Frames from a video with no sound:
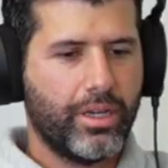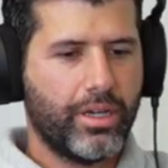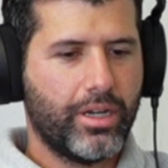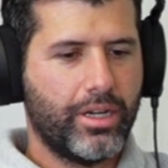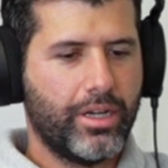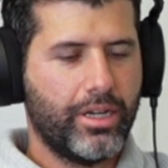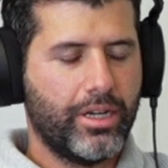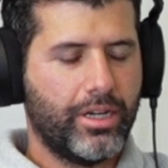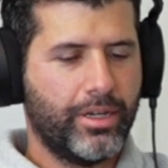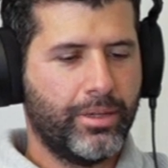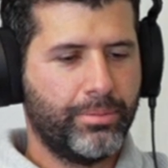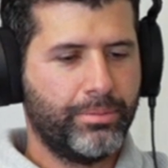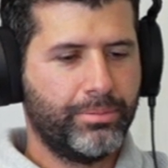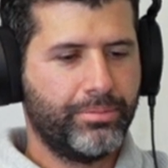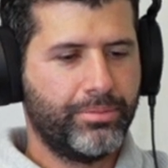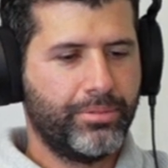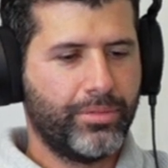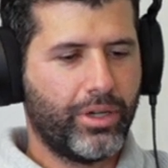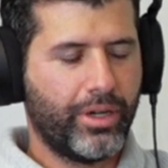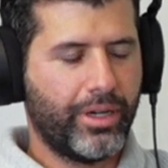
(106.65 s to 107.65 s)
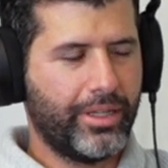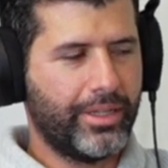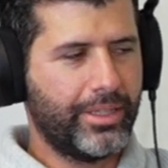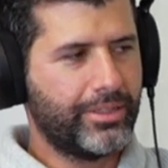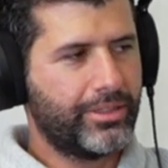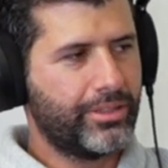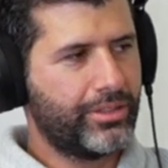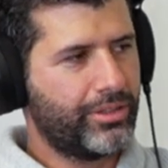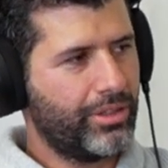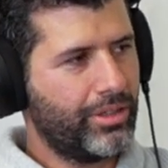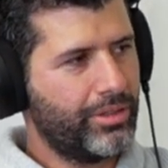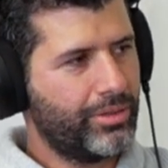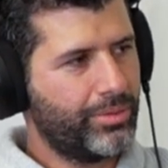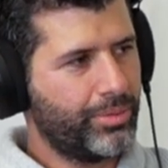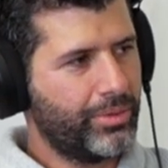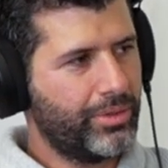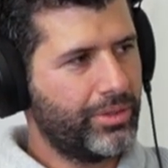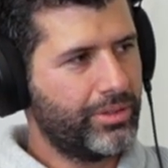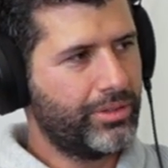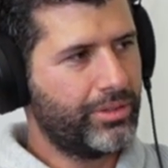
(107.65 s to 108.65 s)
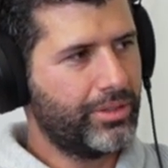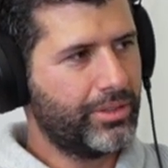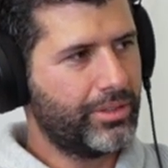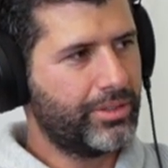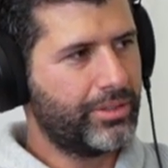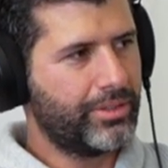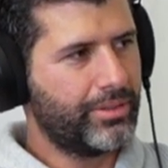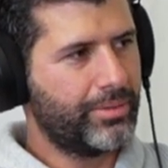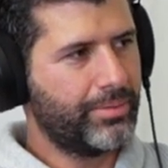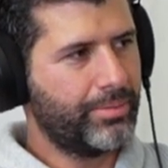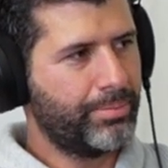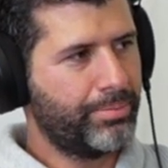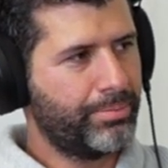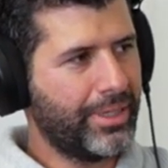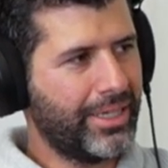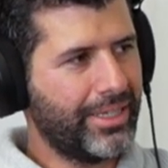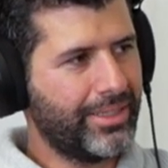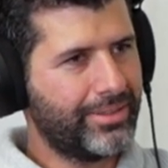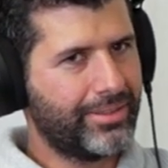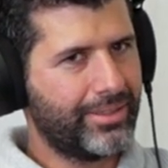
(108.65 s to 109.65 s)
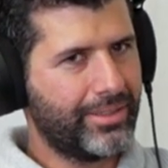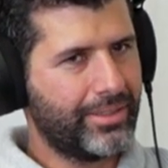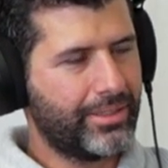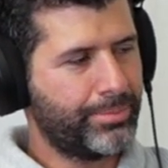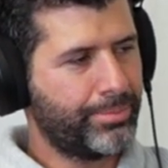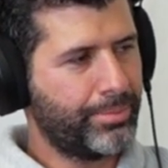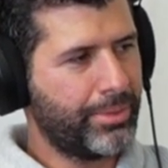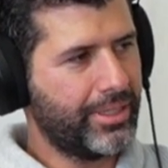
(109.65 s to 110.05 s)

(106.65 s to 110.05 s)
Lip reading: All right, let's start with just basics.